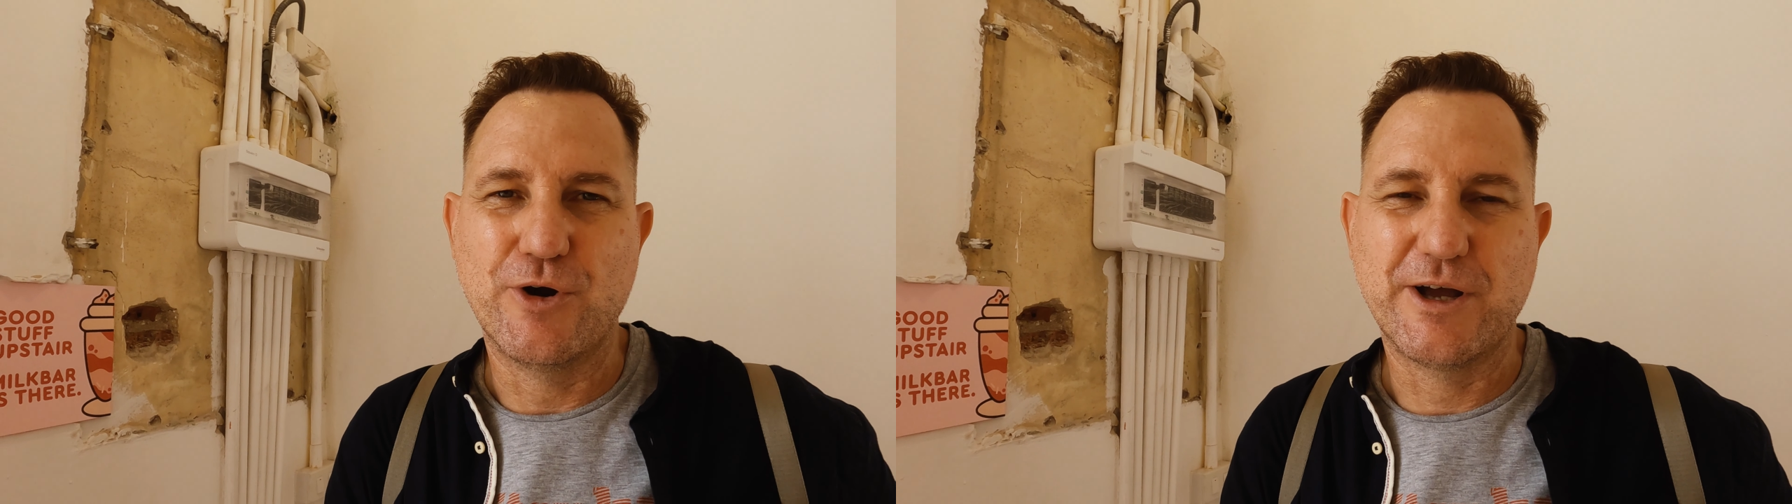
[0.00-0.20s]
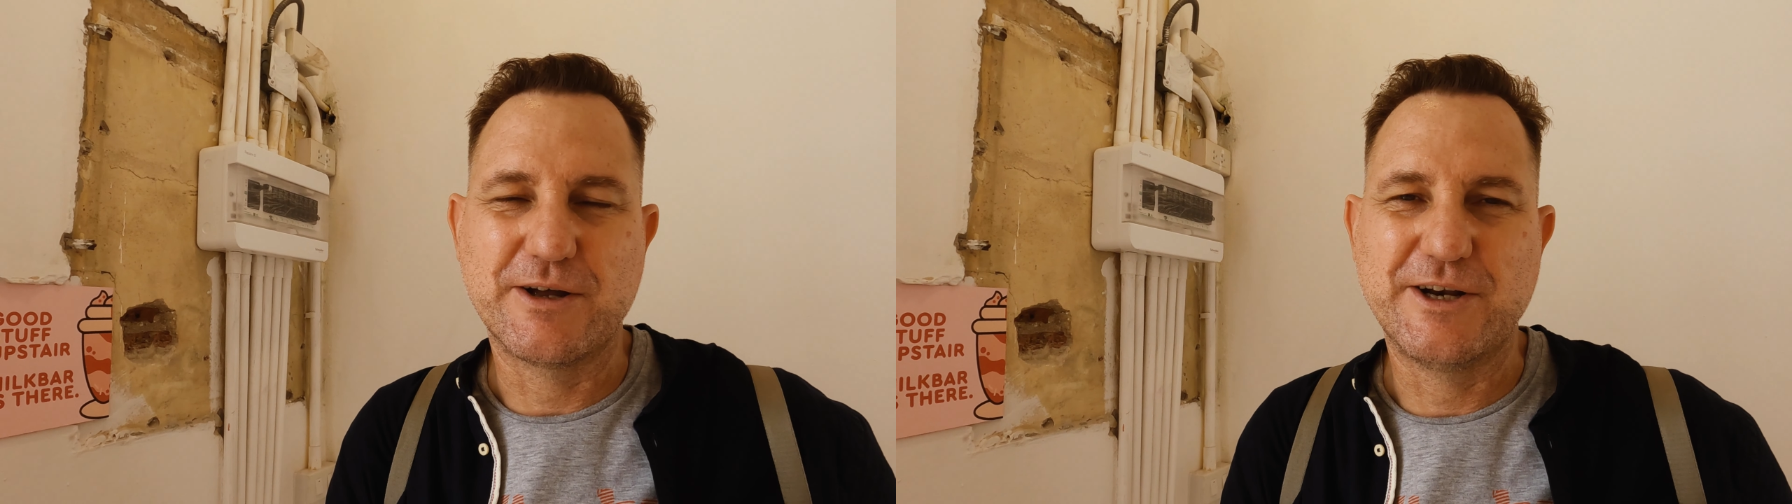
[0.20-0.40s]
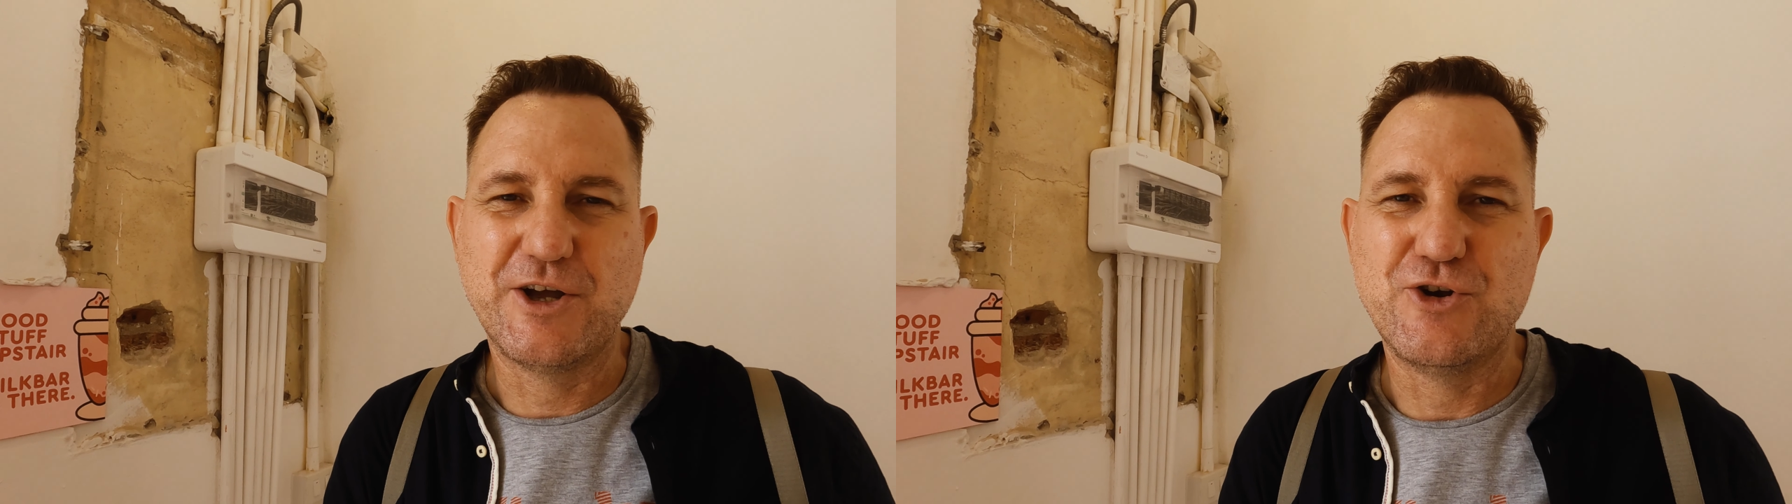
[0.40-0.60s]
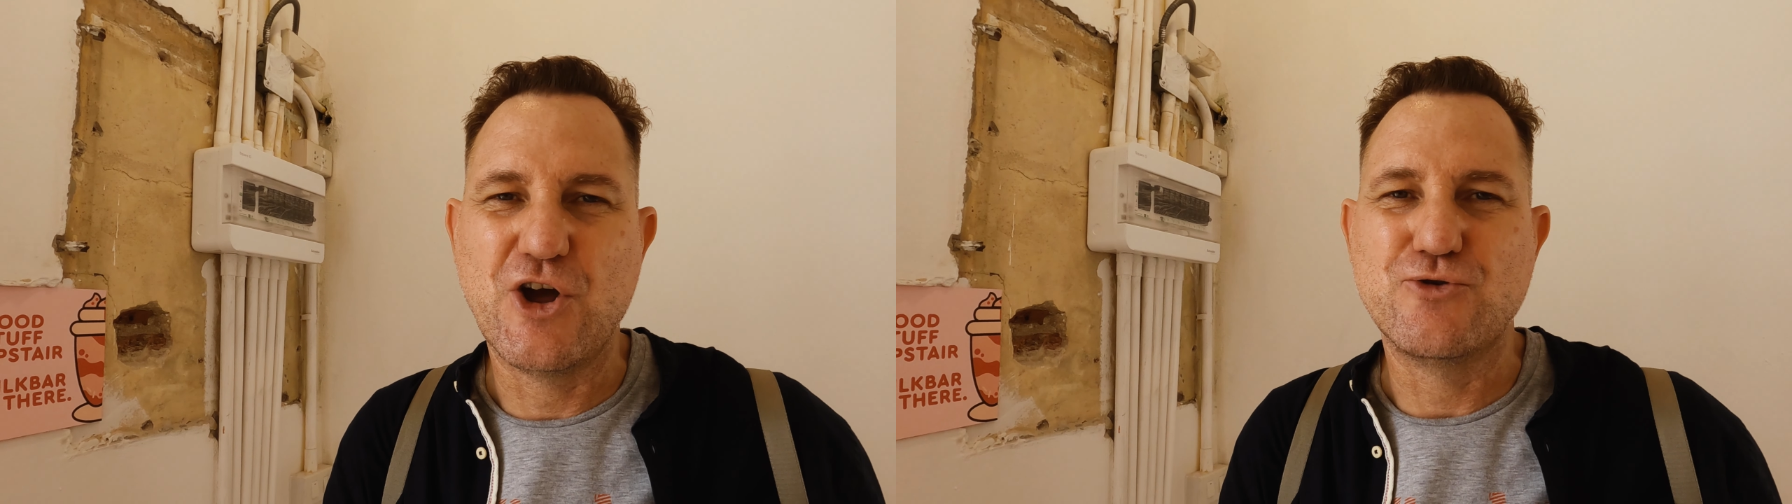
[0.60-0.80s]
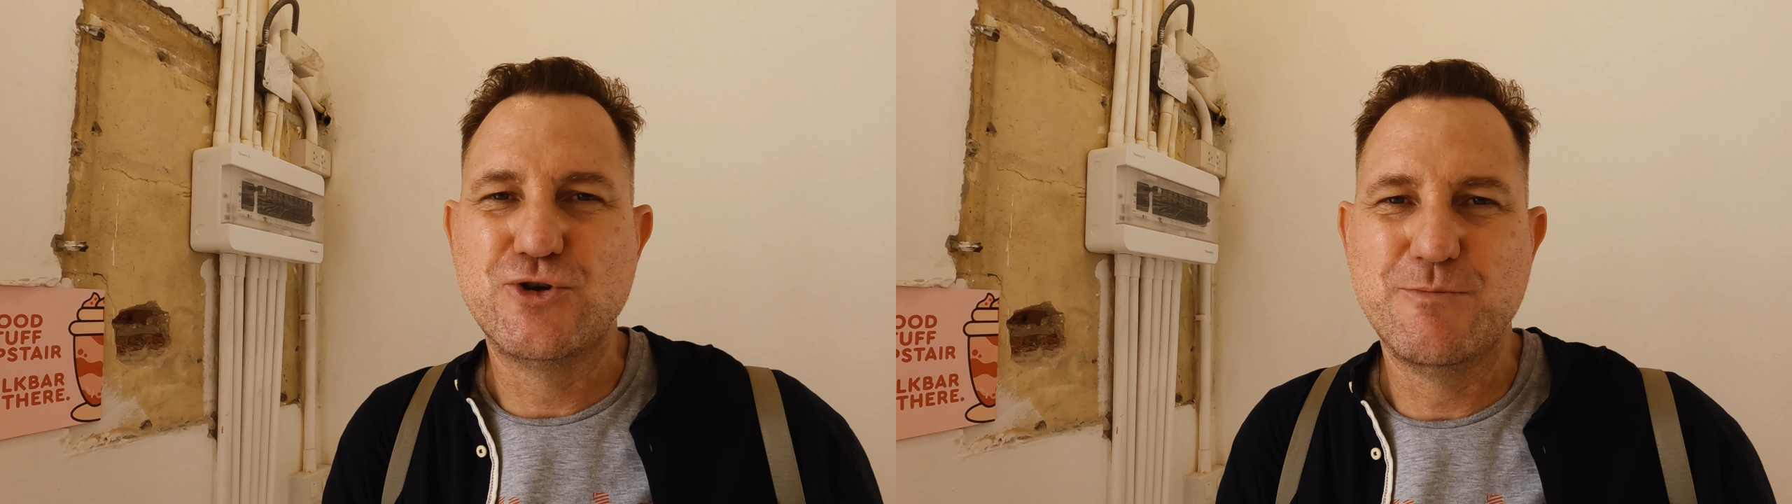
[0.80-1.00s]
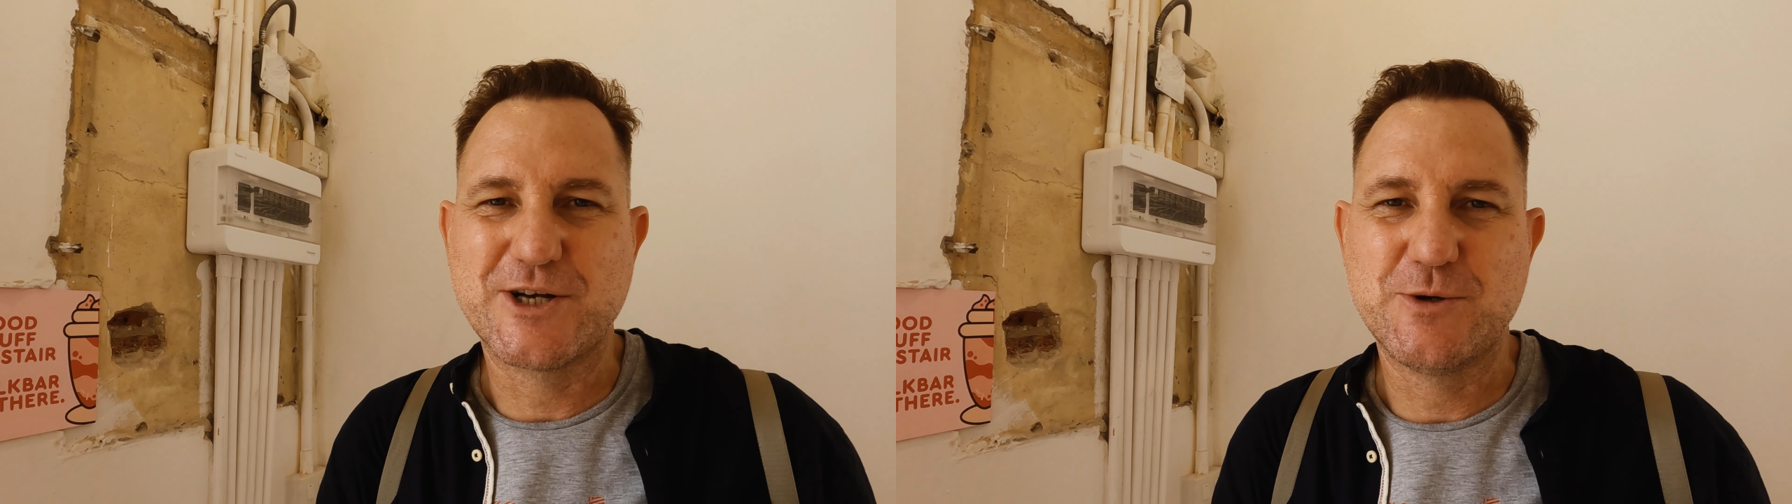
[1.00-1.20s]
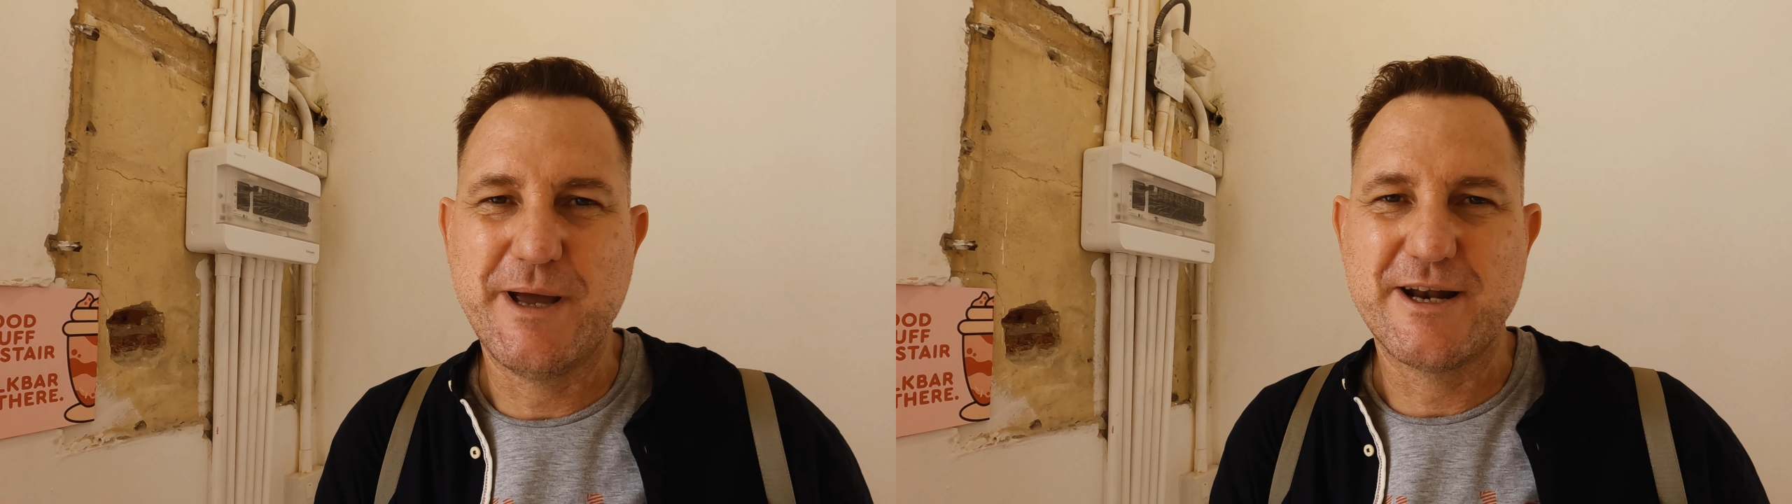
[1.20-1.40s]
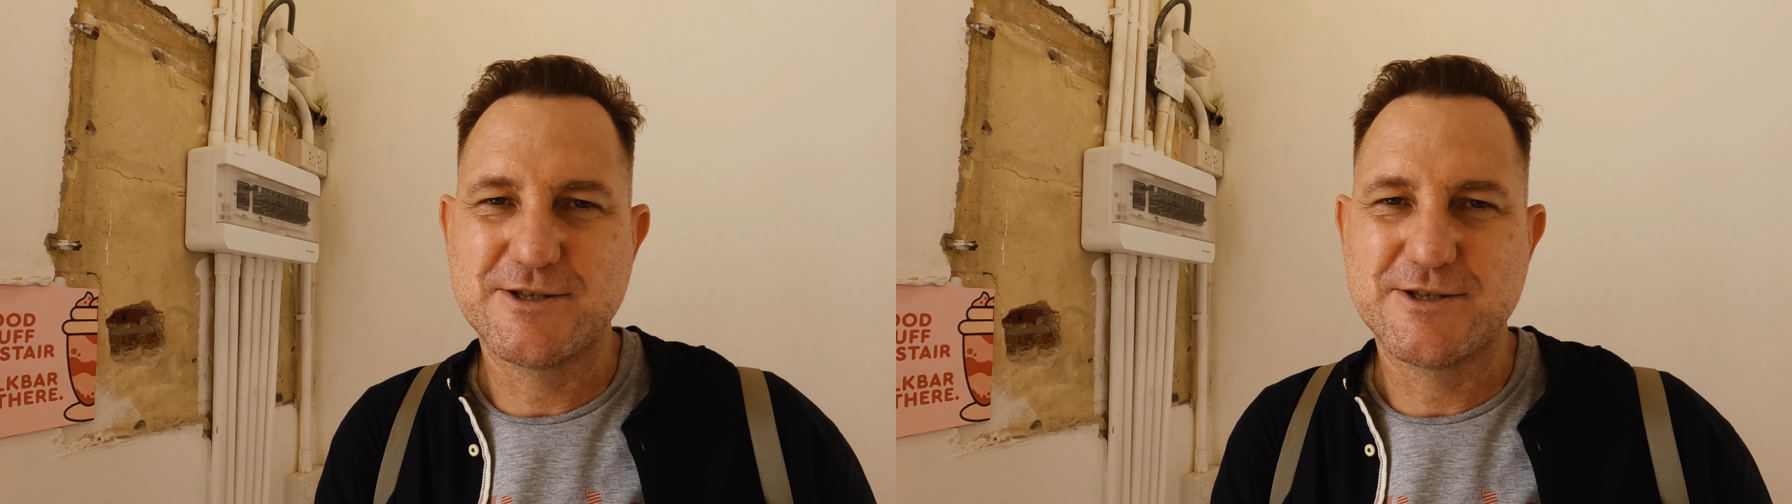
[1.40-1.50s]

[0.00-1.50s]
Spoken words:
I don't know too much about it,